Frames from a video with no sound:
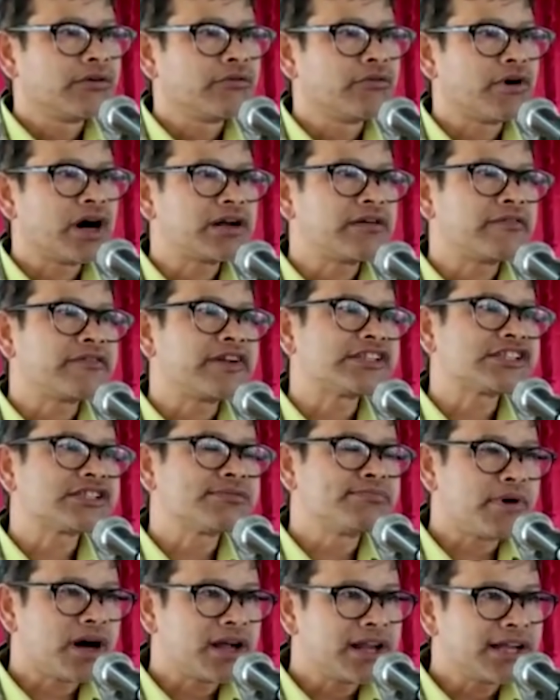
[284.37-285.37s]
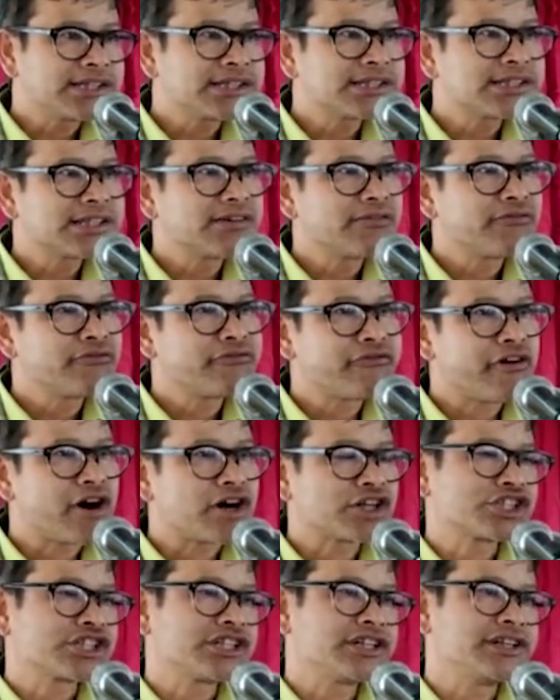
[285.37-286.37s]
one of the smallest
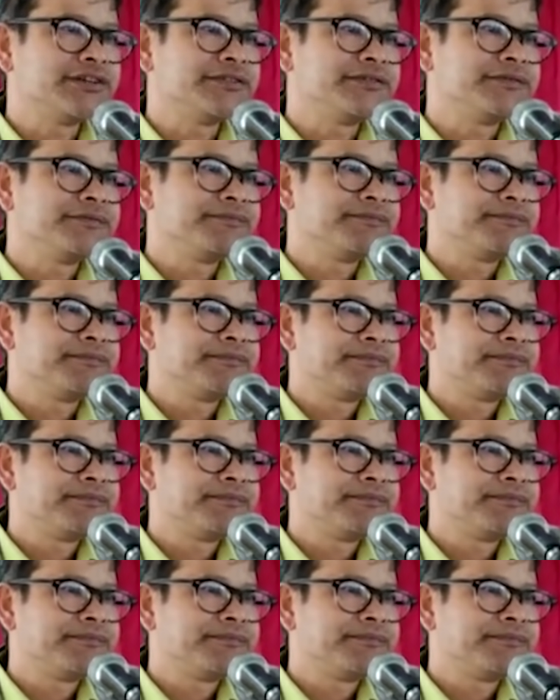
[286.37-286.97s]
function